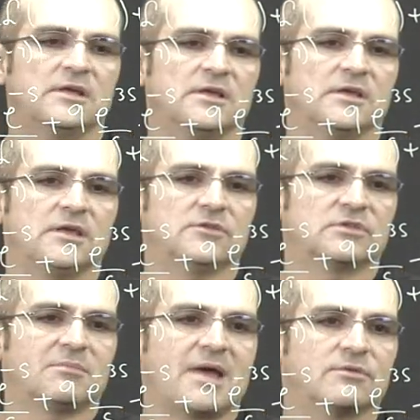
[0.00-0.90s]
e to
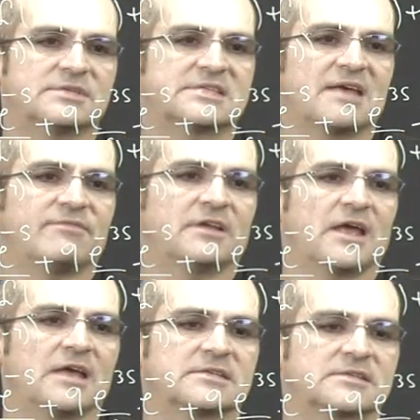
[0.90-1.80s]
the minus
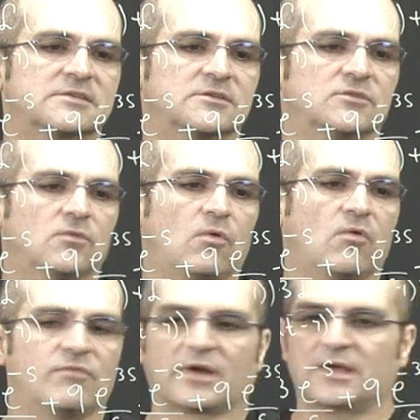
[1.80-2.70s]
7s
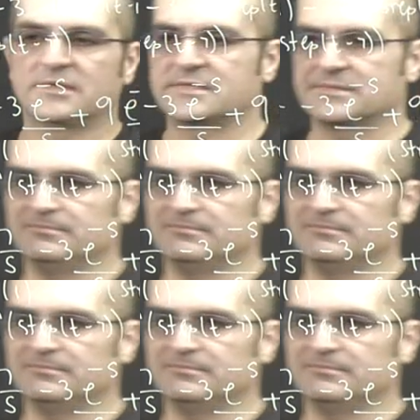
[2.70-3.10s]
over s.